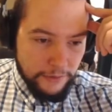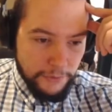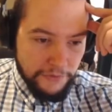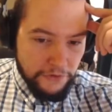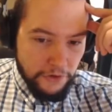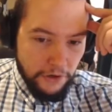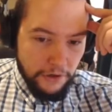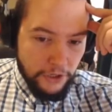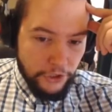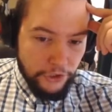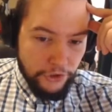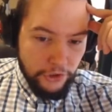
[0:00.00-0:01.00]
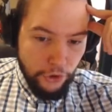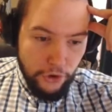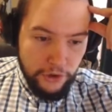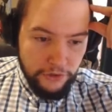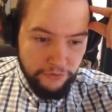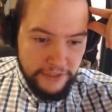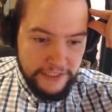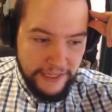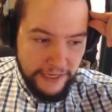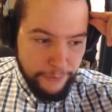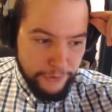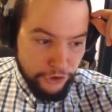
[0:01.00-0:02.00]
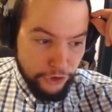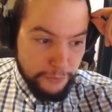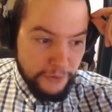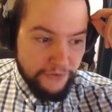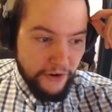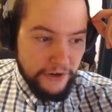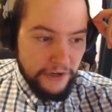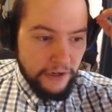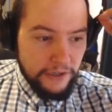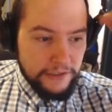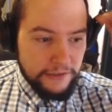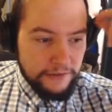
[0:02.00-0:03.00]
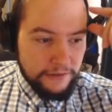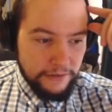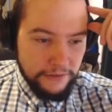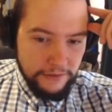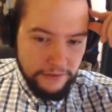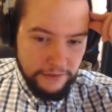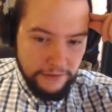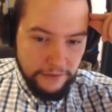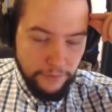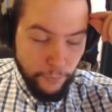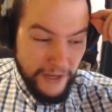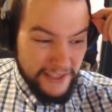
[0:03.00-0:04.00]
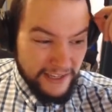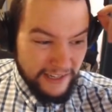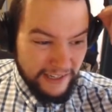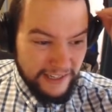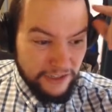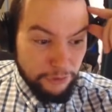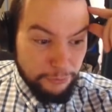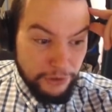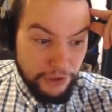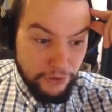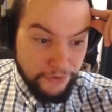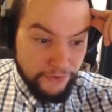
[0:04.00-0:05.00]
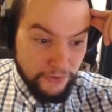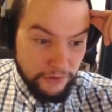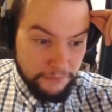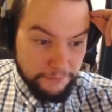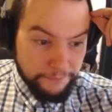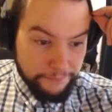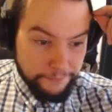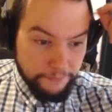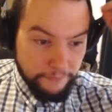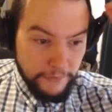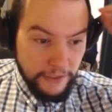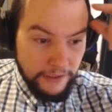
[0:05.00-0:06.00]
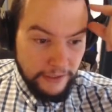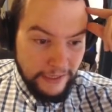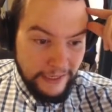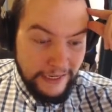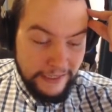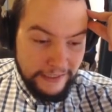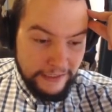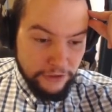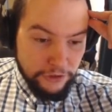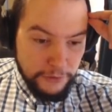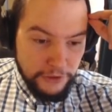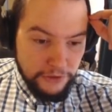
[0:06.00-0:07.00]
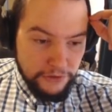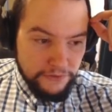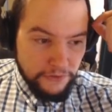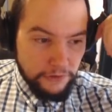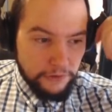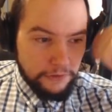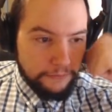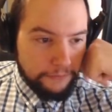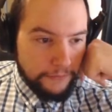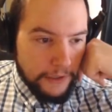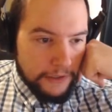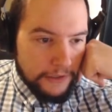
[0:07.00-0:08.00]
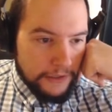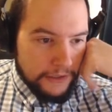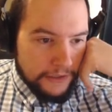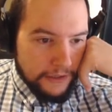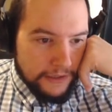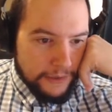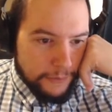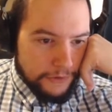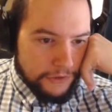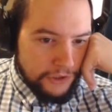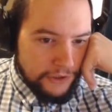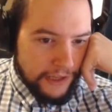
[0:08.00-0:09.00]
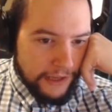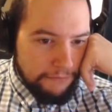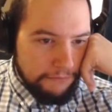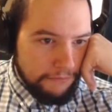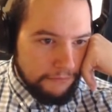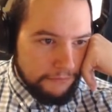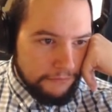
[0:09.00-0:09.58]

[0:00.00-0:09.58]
We've got another lock and a reset, which could be very nice. Weather Clear could be useful. Healing could be useful. So I think we'll choose him.